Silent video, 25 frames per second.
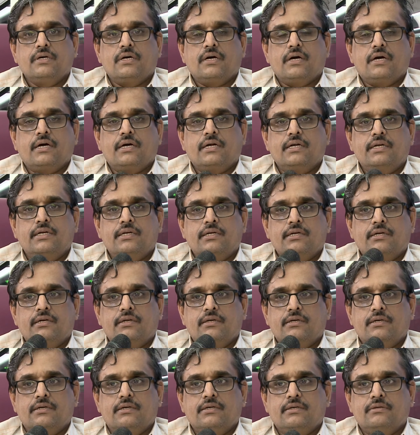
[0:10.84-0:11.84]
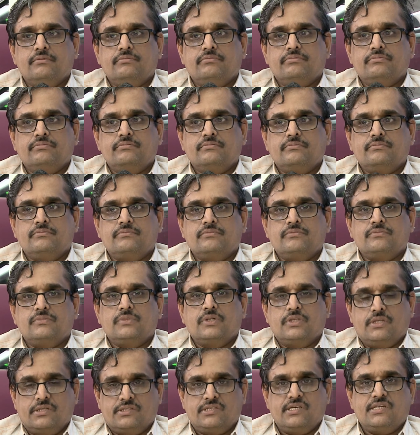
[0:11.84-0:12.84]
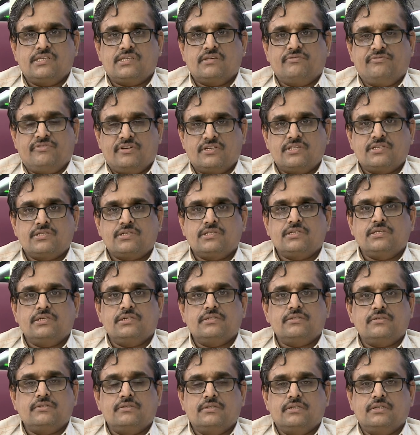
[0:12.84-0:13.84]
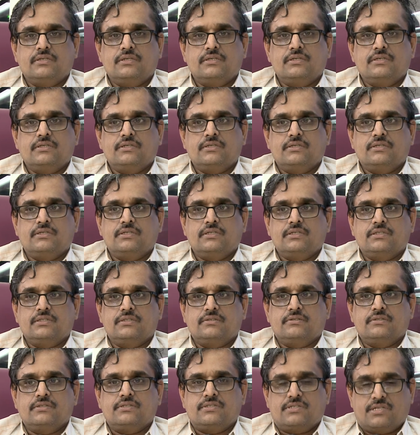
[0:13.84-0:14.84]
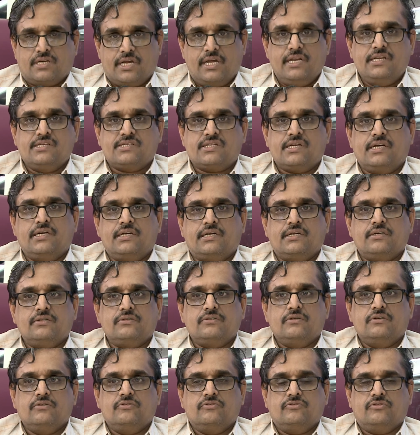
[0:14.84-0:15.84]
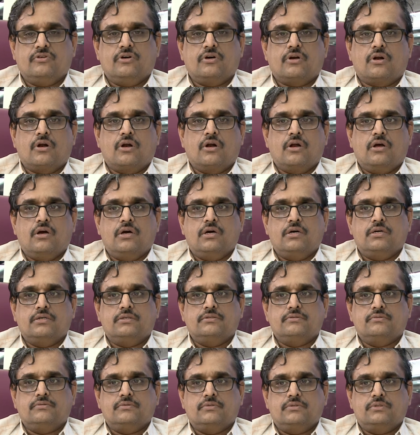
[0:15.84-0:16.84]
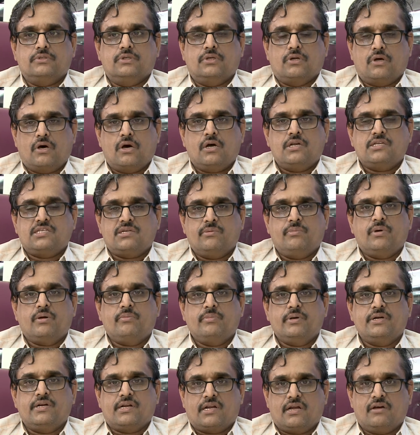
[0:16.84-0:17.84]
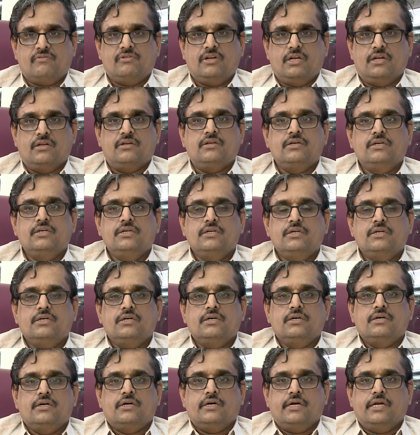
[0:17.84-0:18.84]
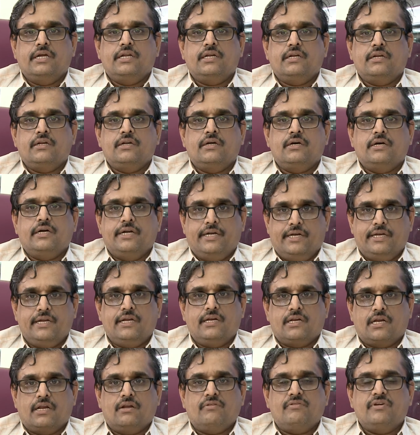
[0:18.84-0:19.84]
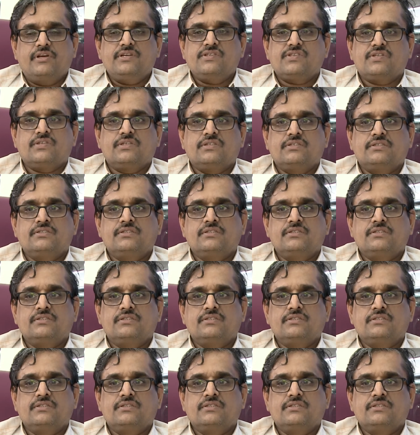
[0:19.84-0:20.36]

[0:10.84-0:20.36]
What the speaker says: and this is the first train set for non-suburban travel in Indian Railways.